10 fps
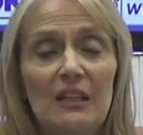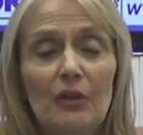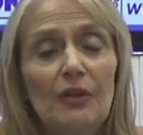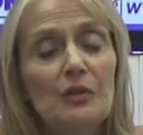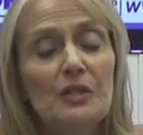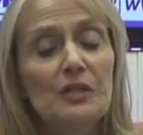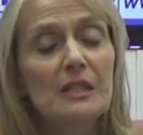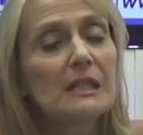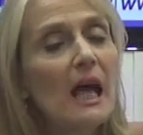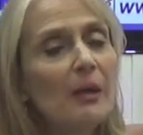And although this
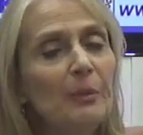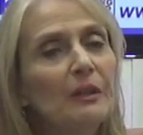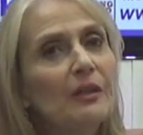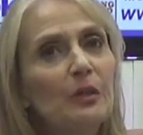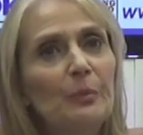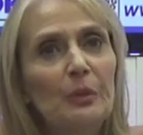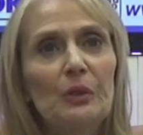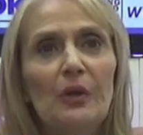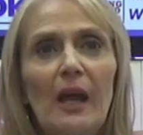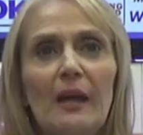is not a political
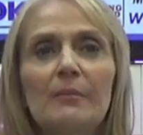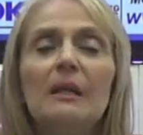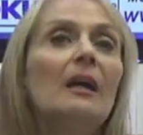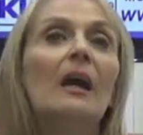program,